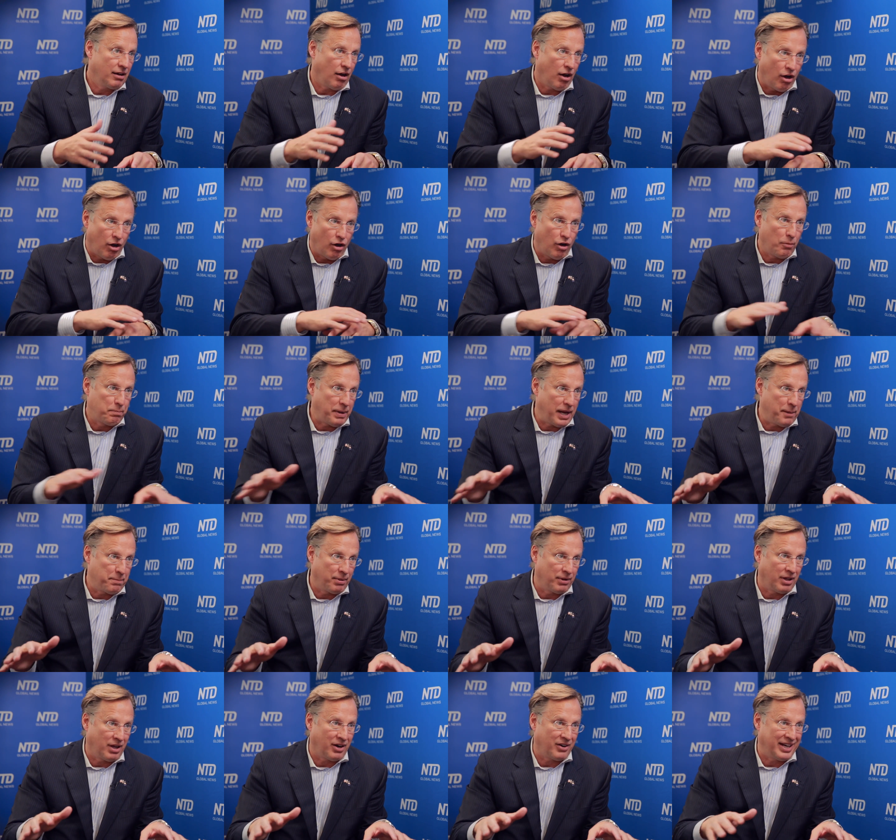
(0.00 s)
all
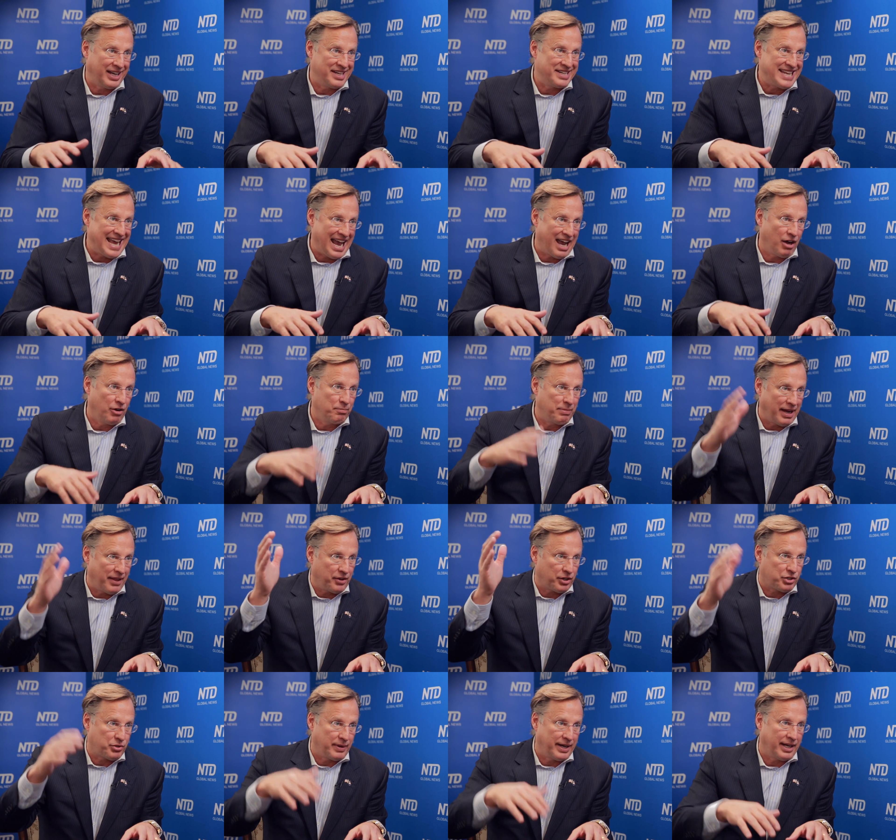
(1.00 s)
people are endowed by
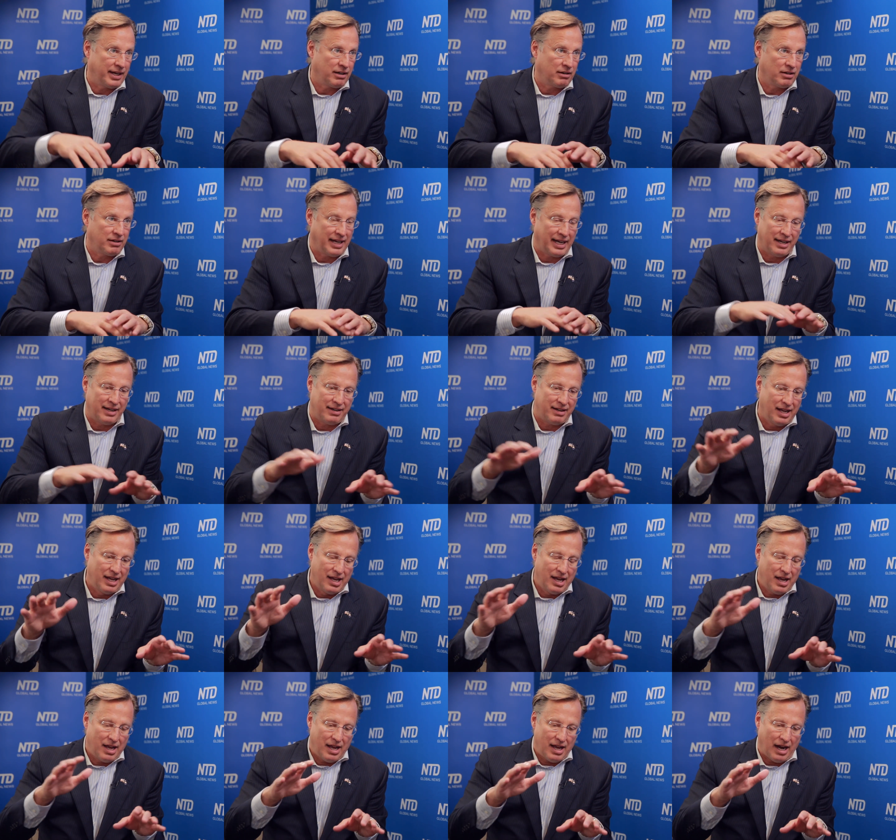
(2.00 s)
their Creator and
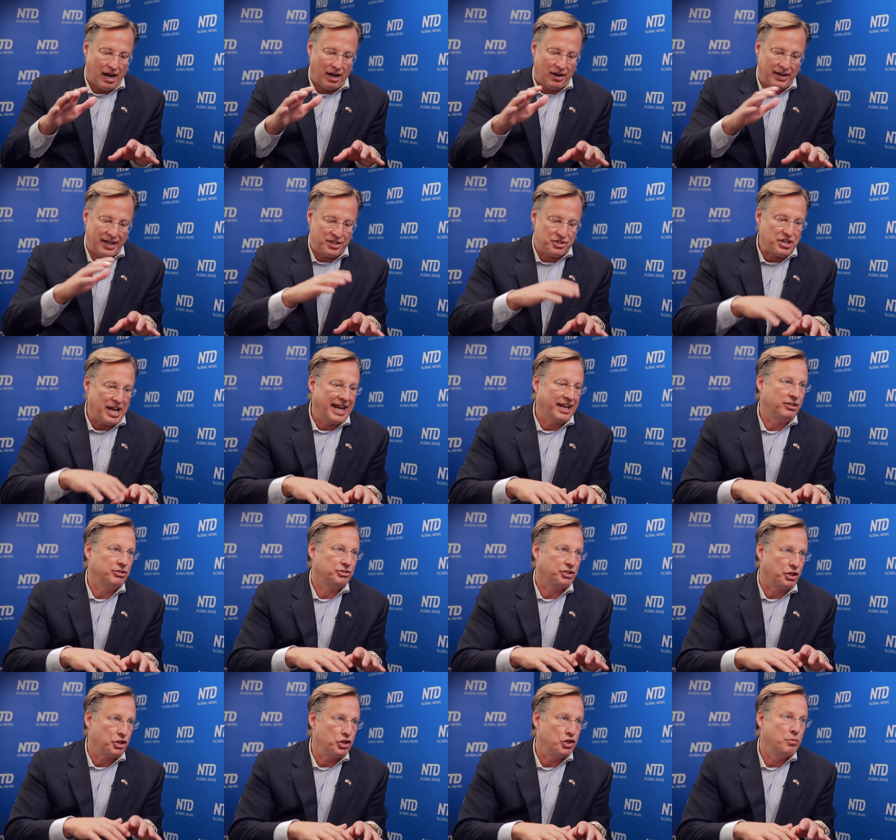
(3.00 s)
are
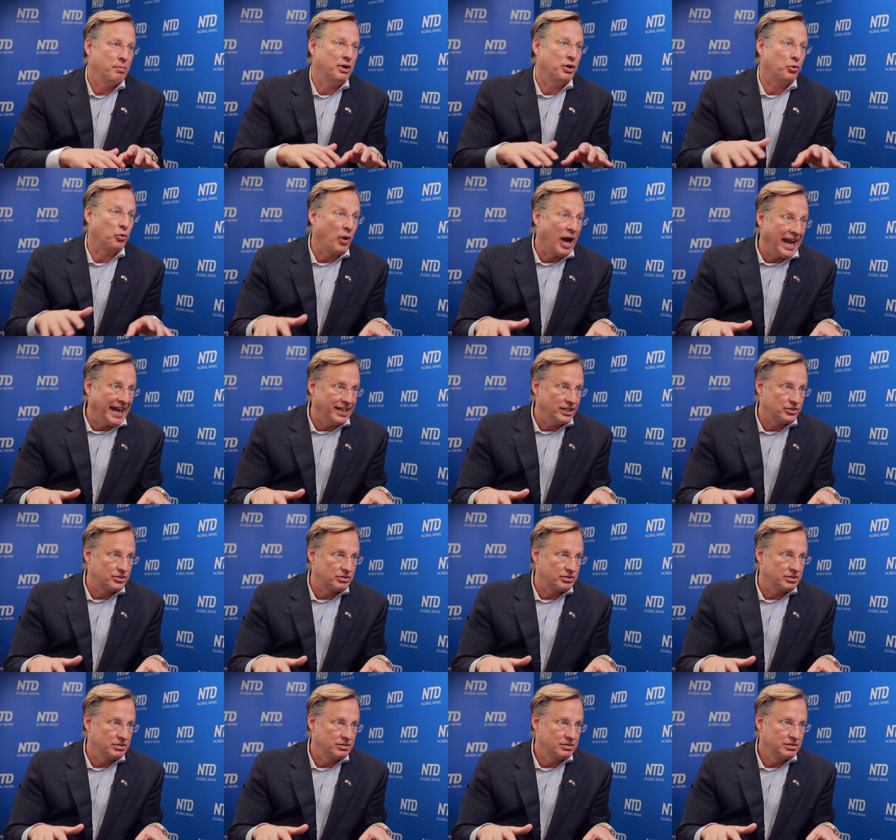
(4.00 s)
entitled to human
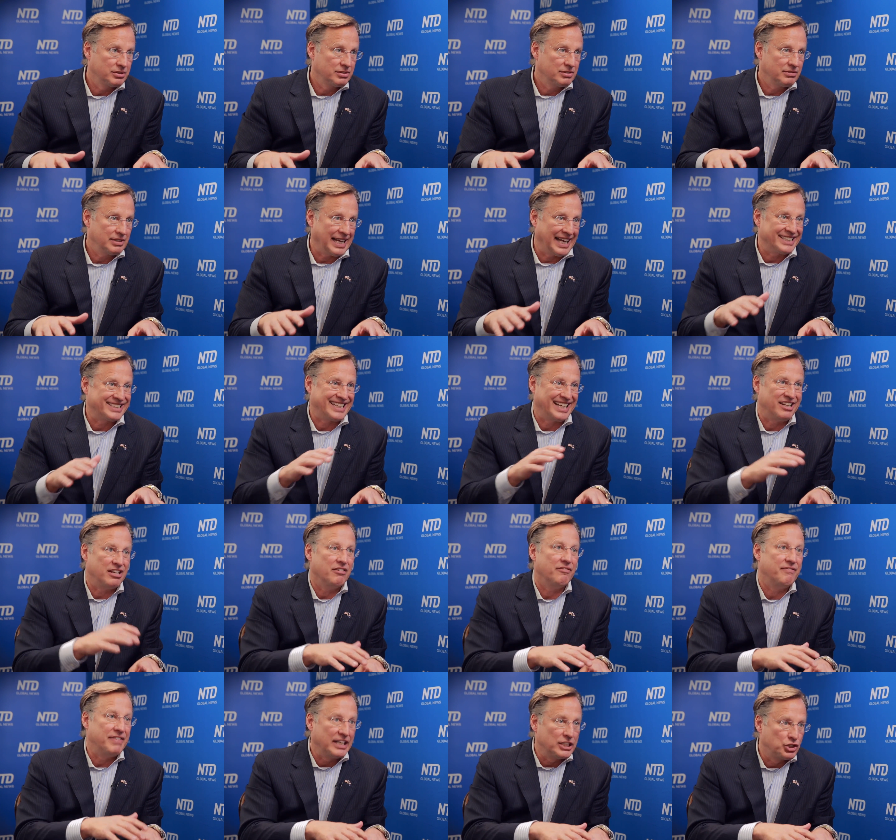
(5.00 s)
rights as
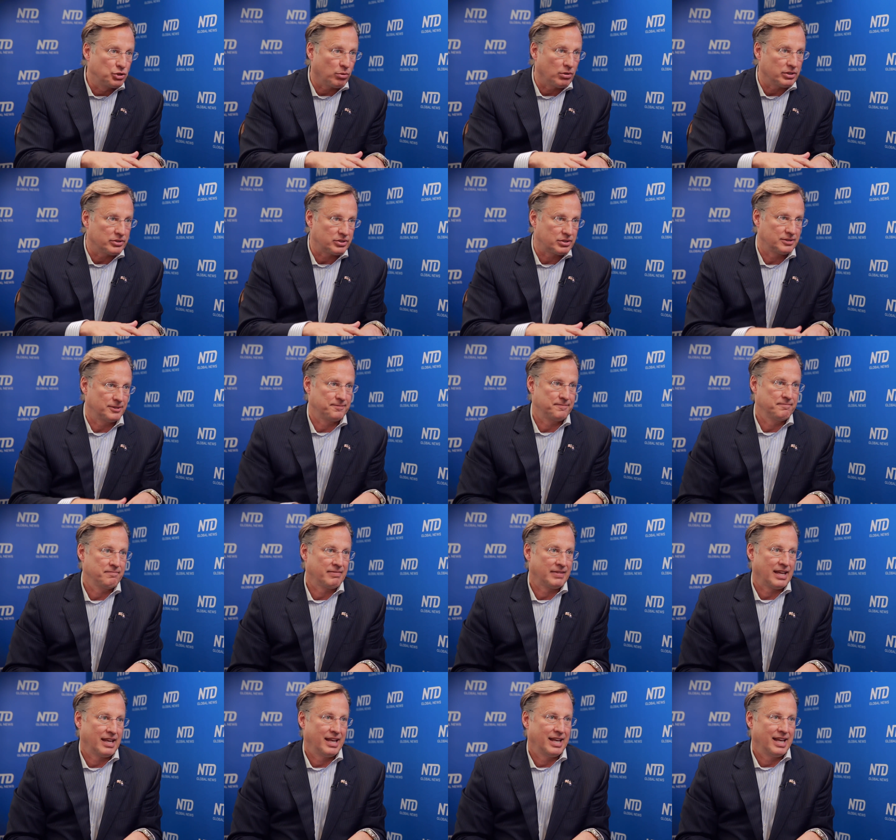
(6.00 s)
individuals.
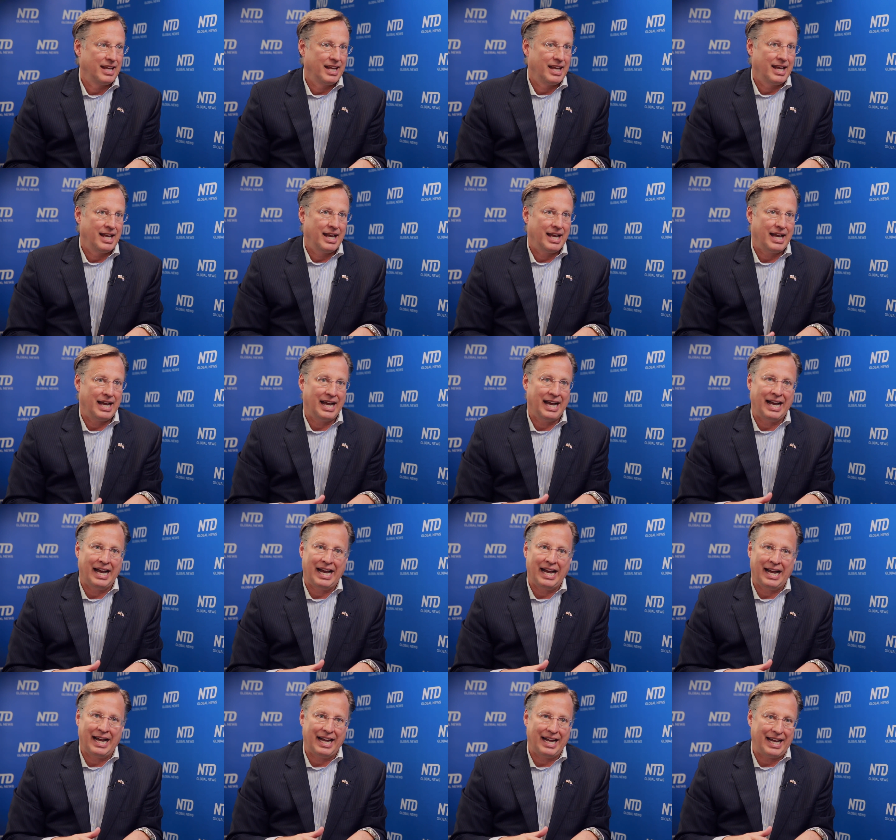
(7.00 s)

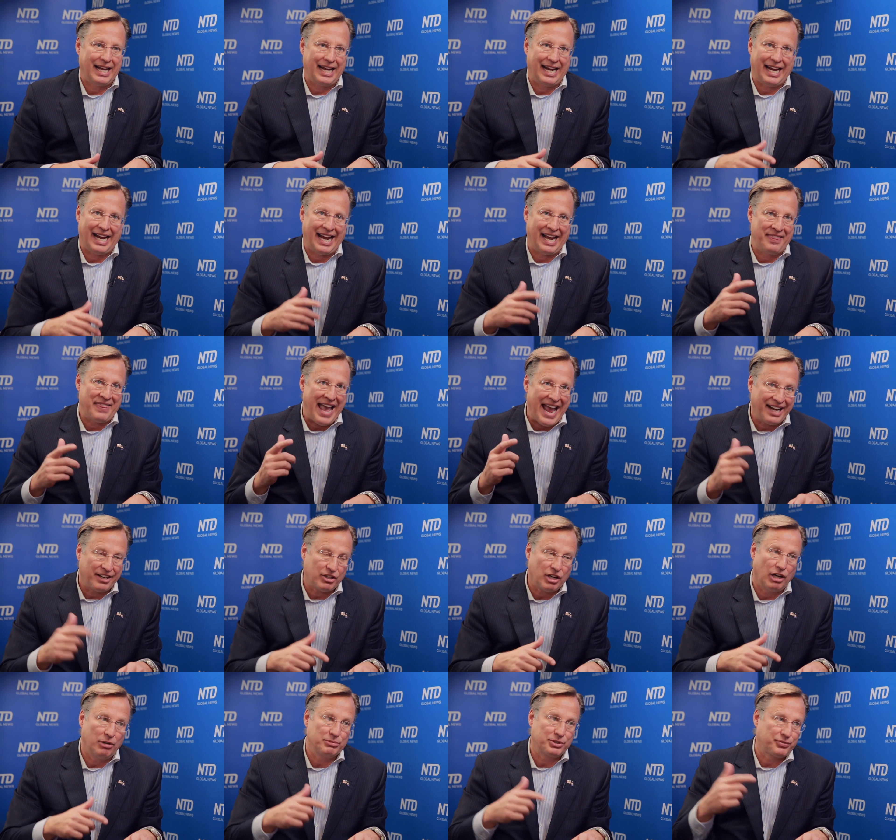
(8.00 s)
And that
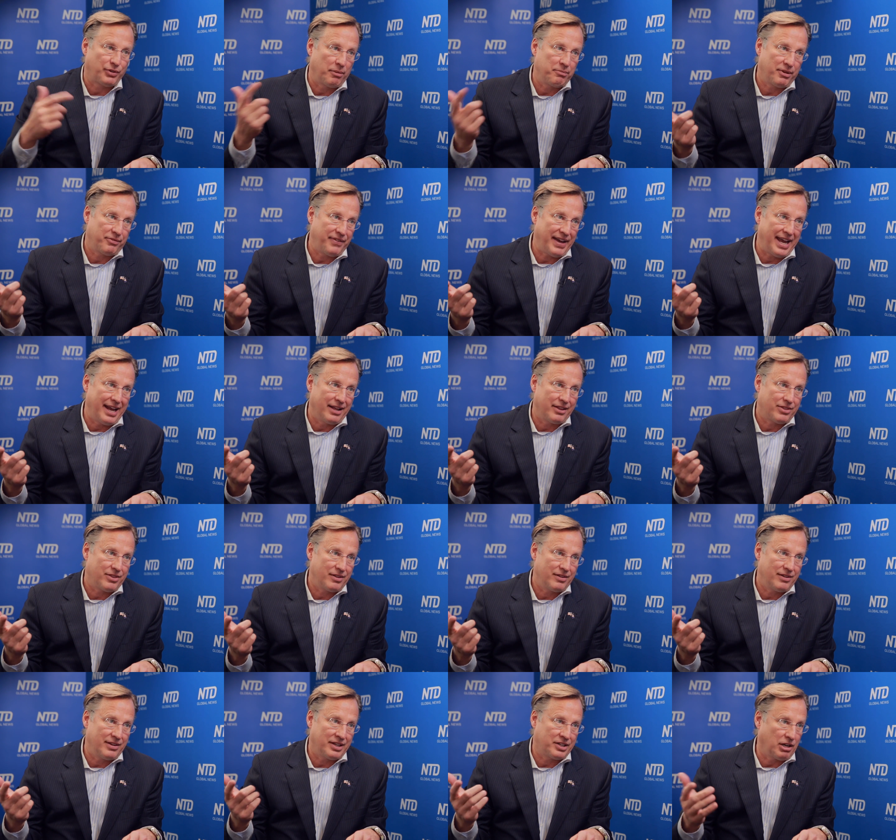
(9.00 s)
comes from the faith.
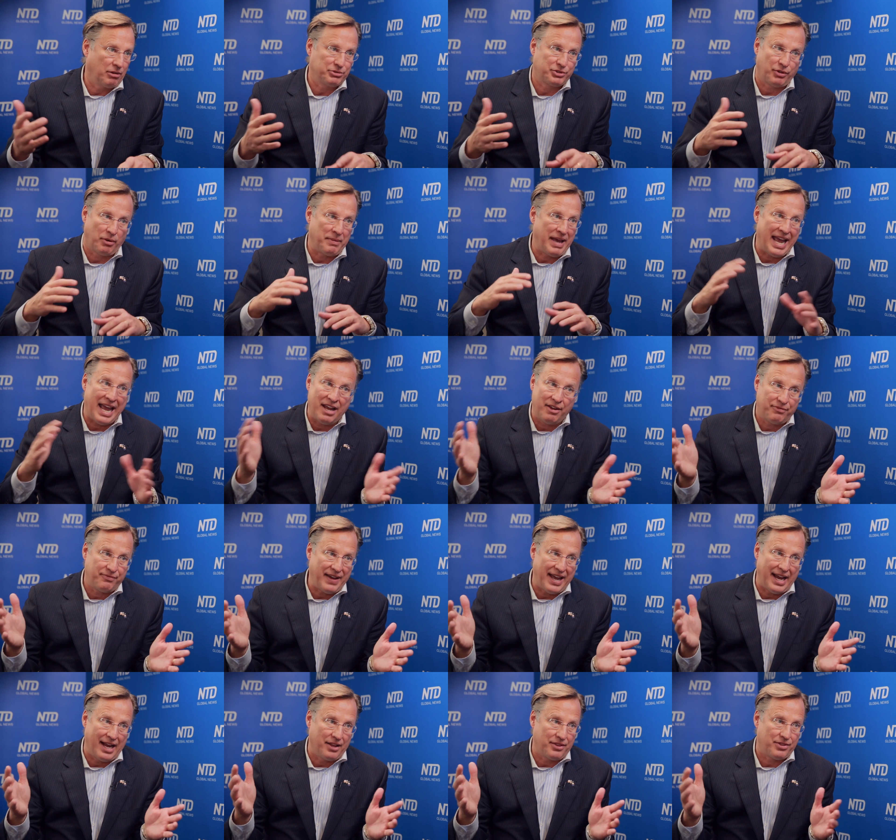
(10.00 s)
It comes from a
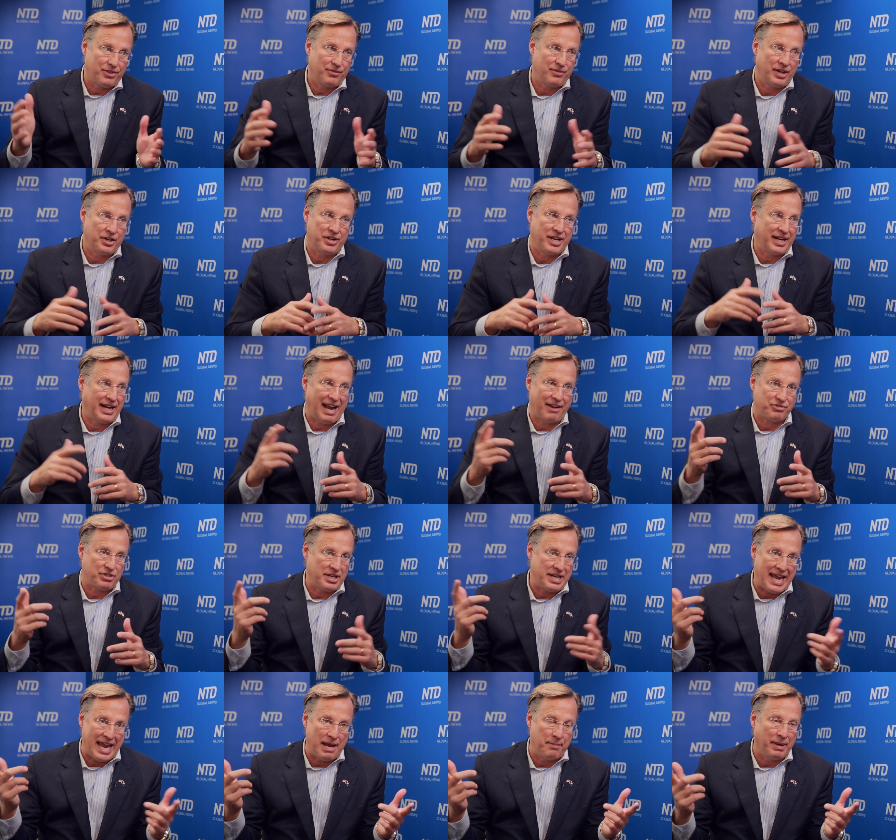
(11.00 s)
faith. Right? You're going to have
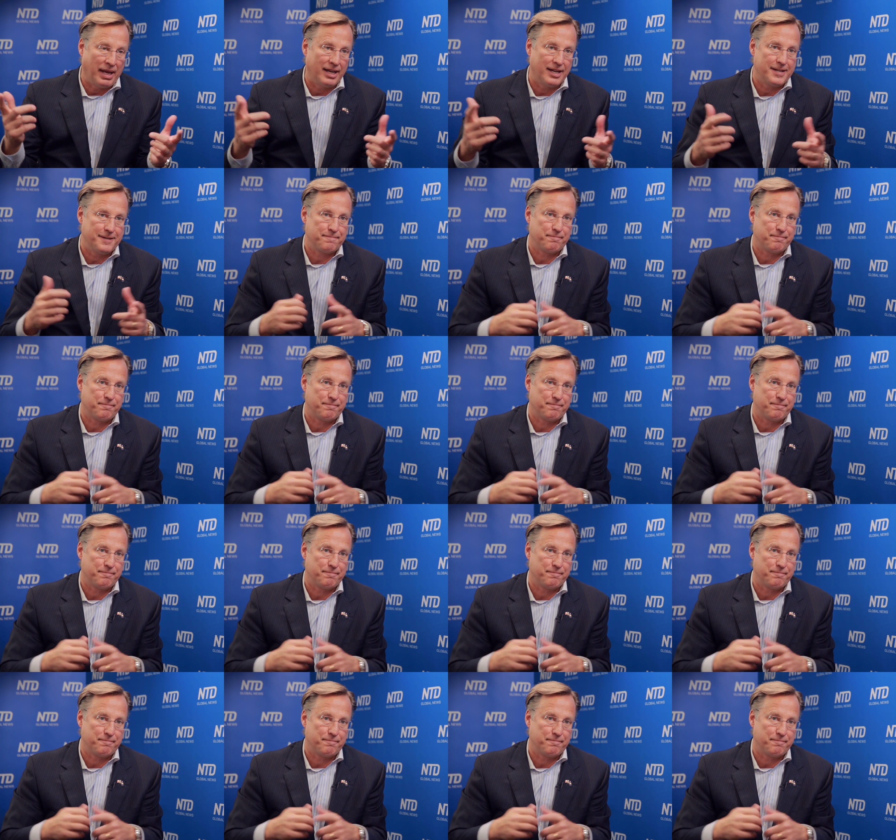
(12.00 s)
to name it.